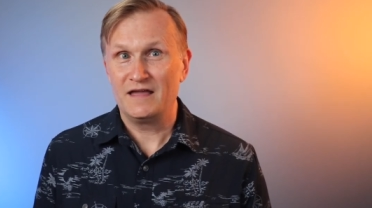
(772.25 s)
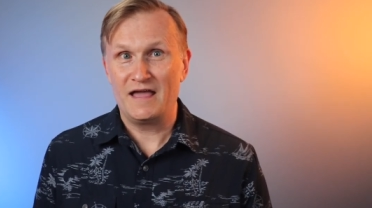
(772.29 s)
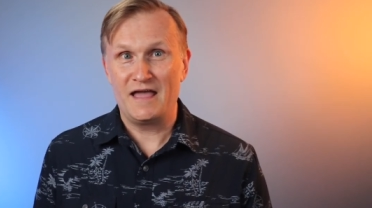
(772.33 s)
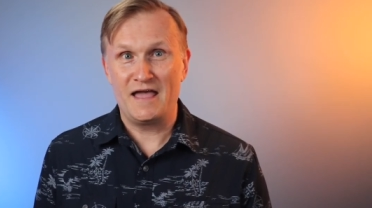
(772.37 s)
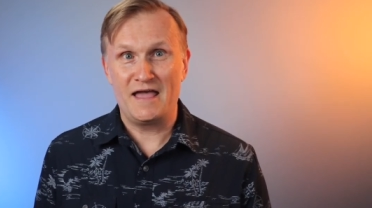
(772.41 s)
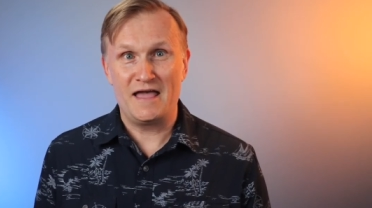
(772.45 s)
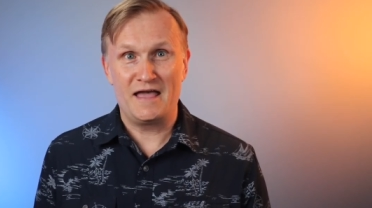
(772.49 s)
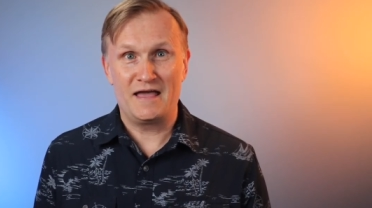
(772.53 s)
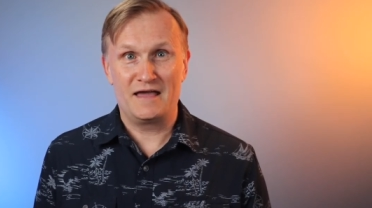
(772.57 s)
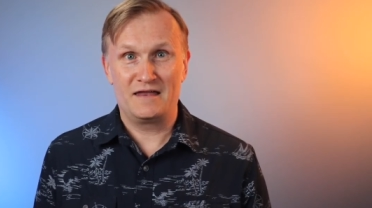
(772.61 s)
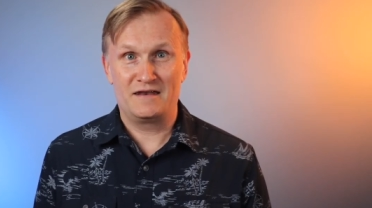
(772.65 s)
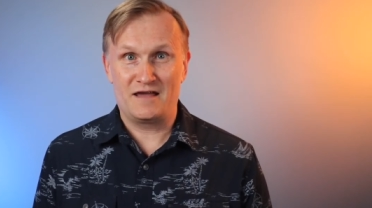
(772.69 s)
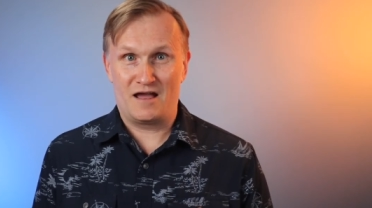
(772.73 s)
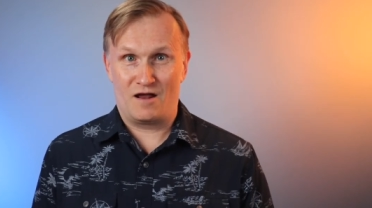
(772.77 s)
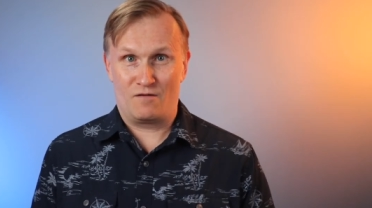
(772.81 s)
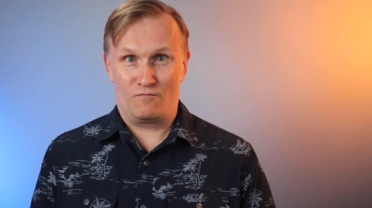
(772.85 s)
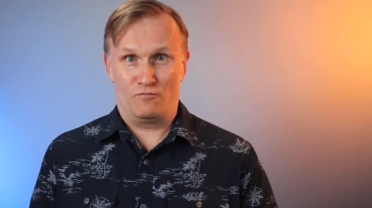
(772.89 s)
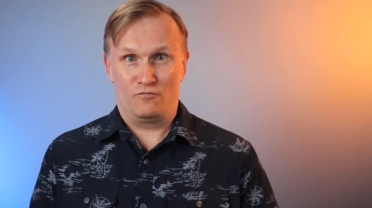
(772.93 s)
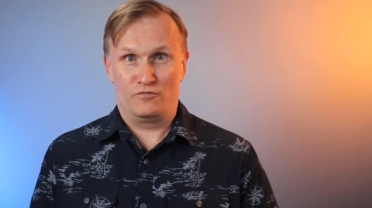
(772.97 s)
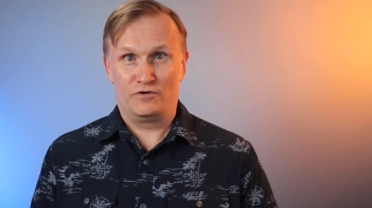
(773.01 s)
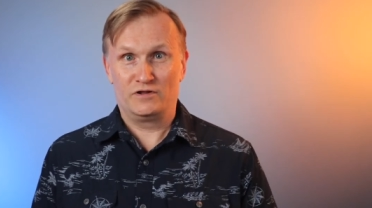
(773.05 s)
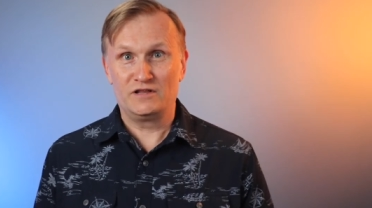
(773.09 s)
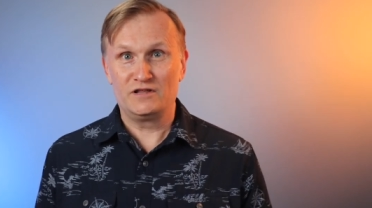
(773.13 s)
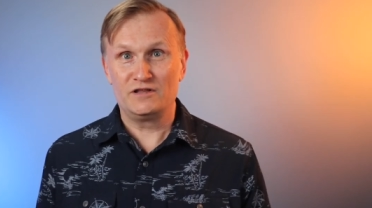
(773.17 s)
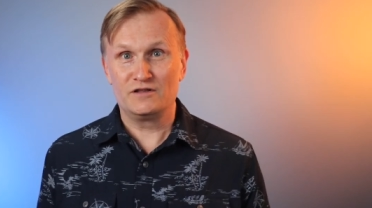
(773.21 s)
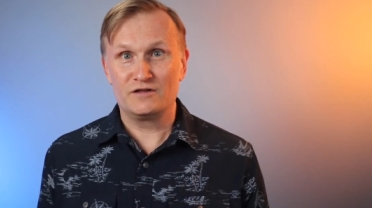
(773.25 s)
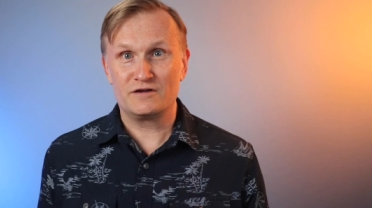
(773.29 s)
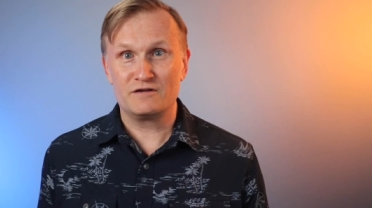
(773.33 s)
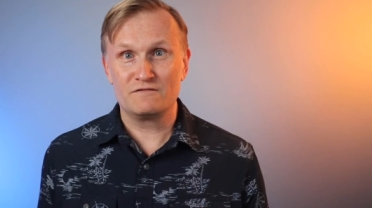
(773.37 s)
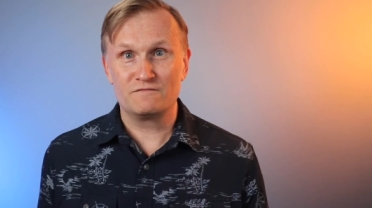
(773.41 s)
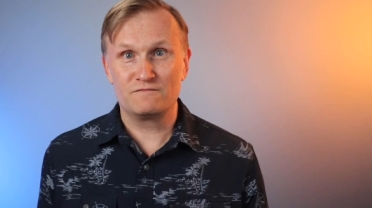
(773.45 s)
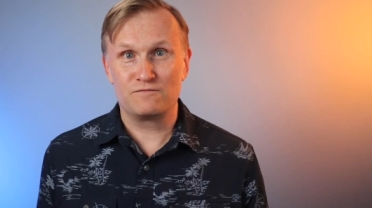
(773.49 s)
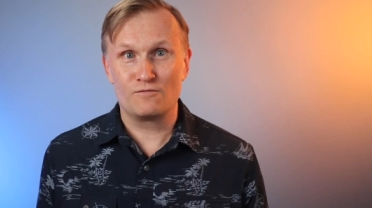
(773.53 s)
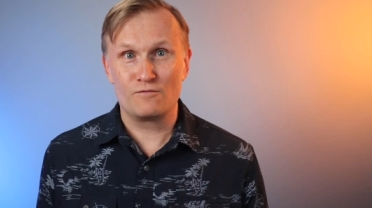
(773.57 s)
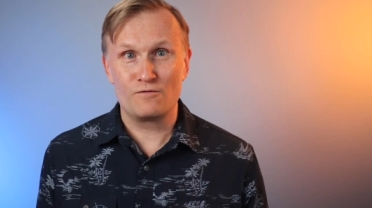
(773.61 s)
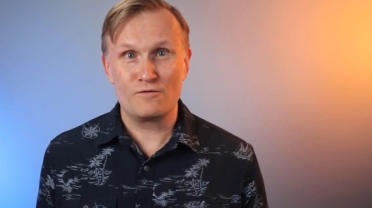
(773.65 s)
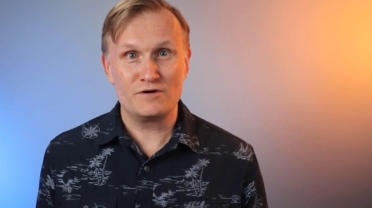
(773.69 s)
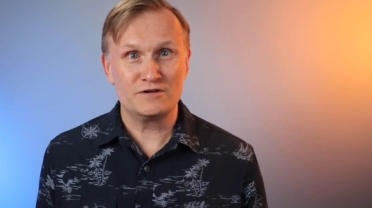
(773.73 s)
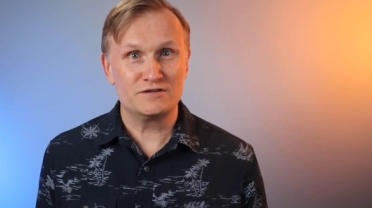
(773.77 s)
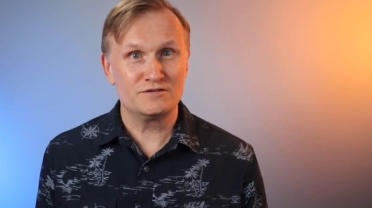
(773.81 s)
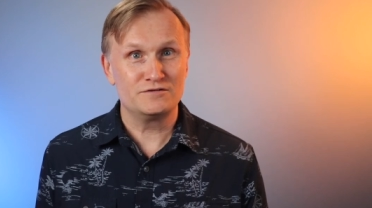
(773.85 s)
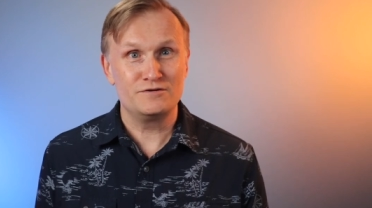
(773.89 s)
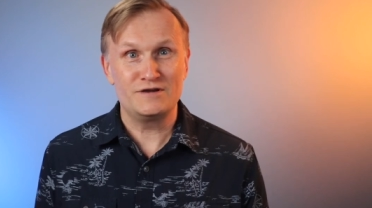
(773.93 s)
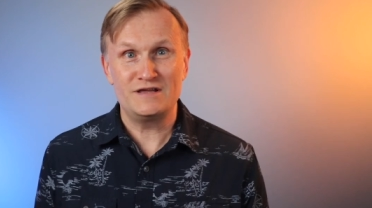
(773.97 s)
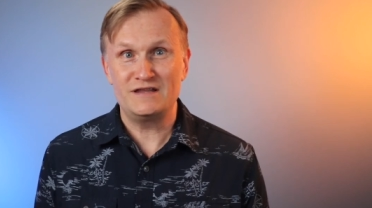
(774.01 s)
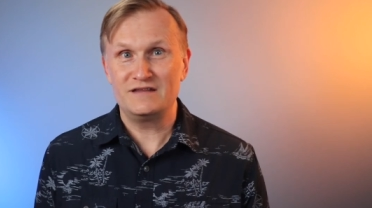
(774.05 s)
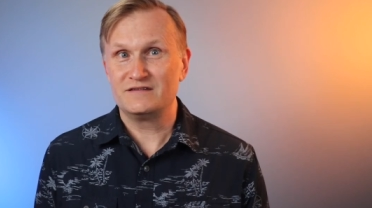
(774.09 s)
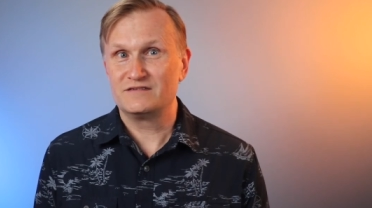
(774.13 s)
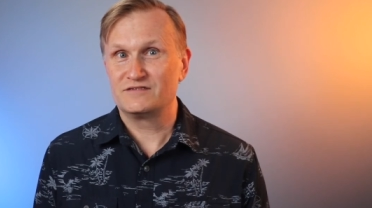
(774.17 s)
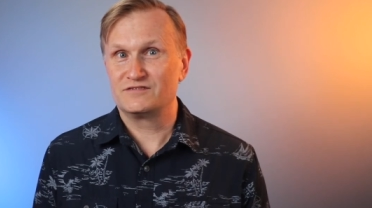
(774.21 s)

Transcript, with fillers: and I'm really looking forward to it.